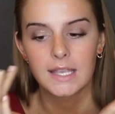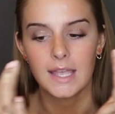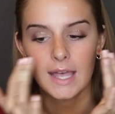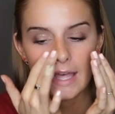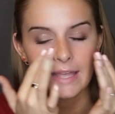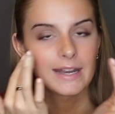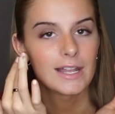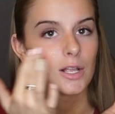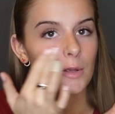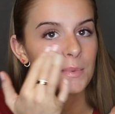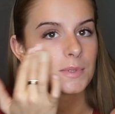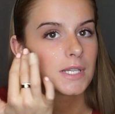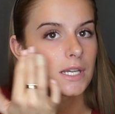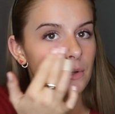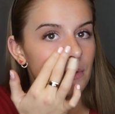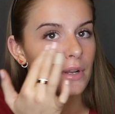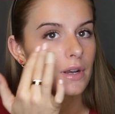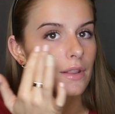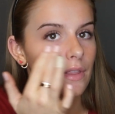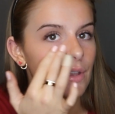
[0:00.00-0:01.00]
Kind of helps
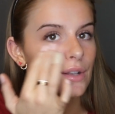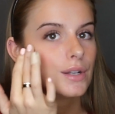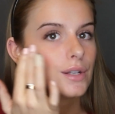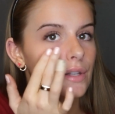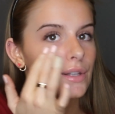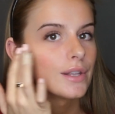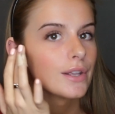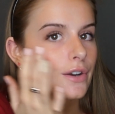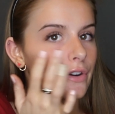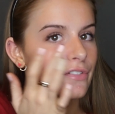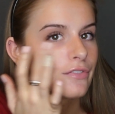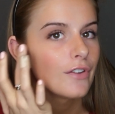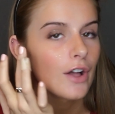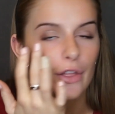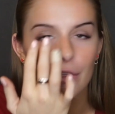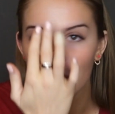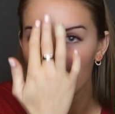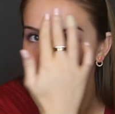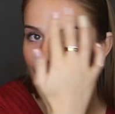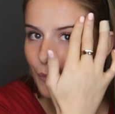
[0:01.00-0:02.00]
get rid of the glitter
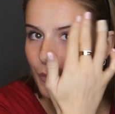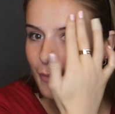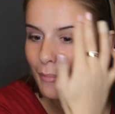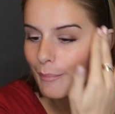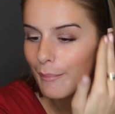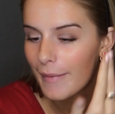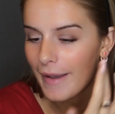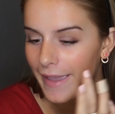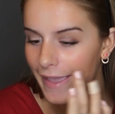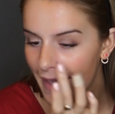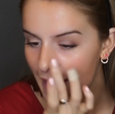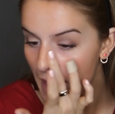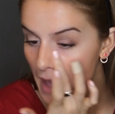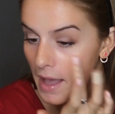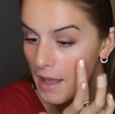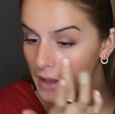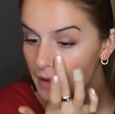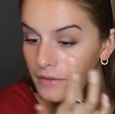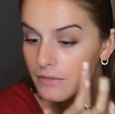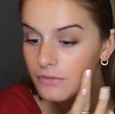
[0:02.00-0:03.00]
fallout that we might
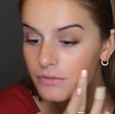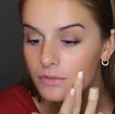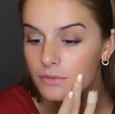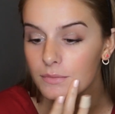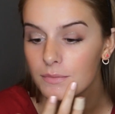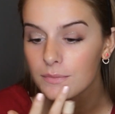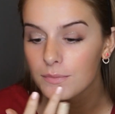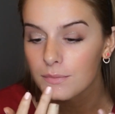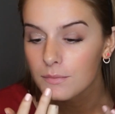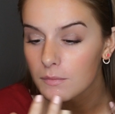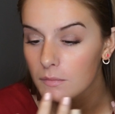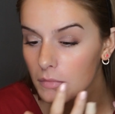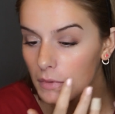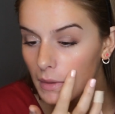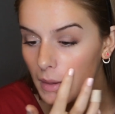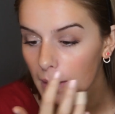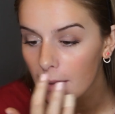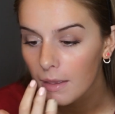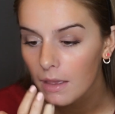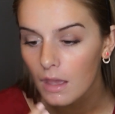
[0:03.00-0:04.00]
have.
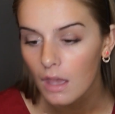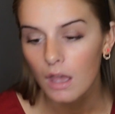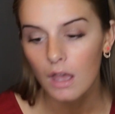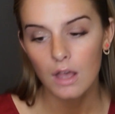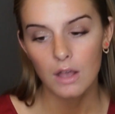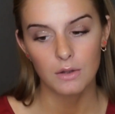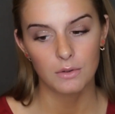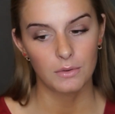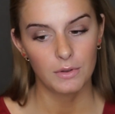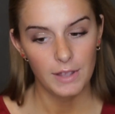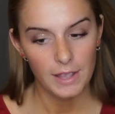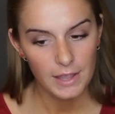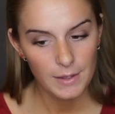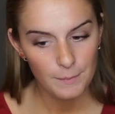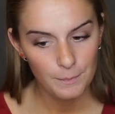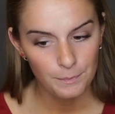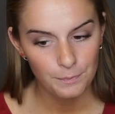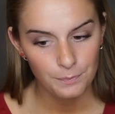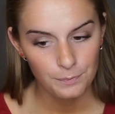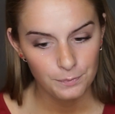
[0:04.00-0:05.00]

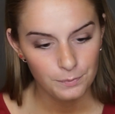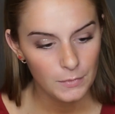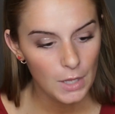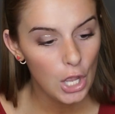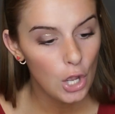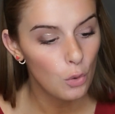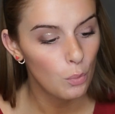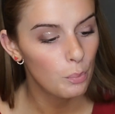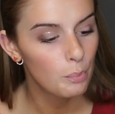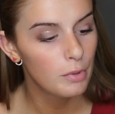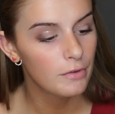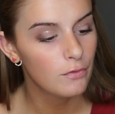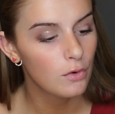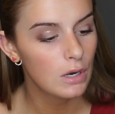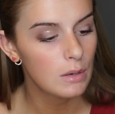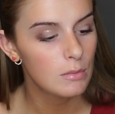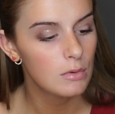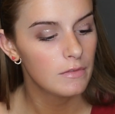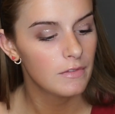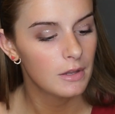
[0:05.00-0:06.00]
Okay. Oh,
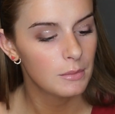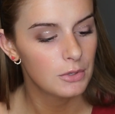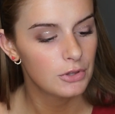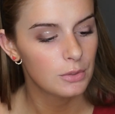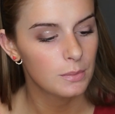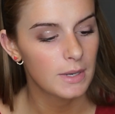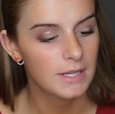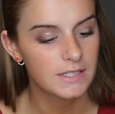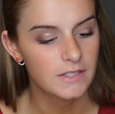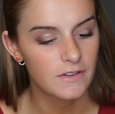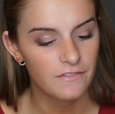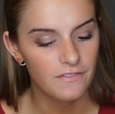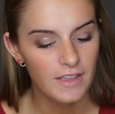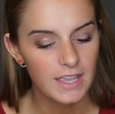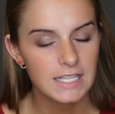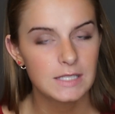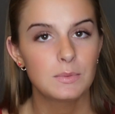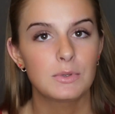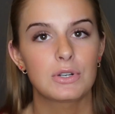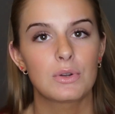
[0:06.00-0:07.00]
before I move on with the rest of
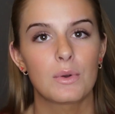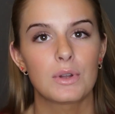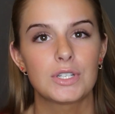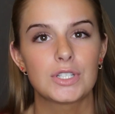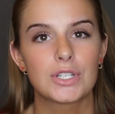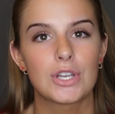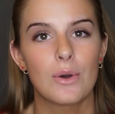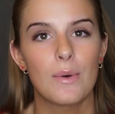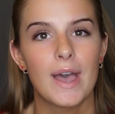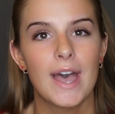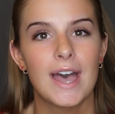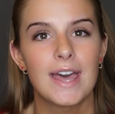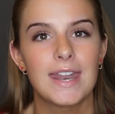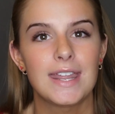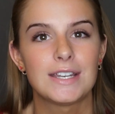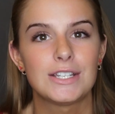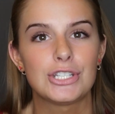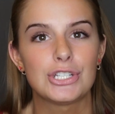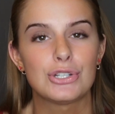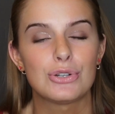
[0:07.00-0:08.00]
face, we're going to go ahead
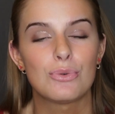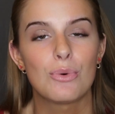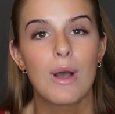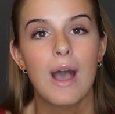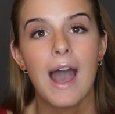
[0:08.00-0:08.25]
and do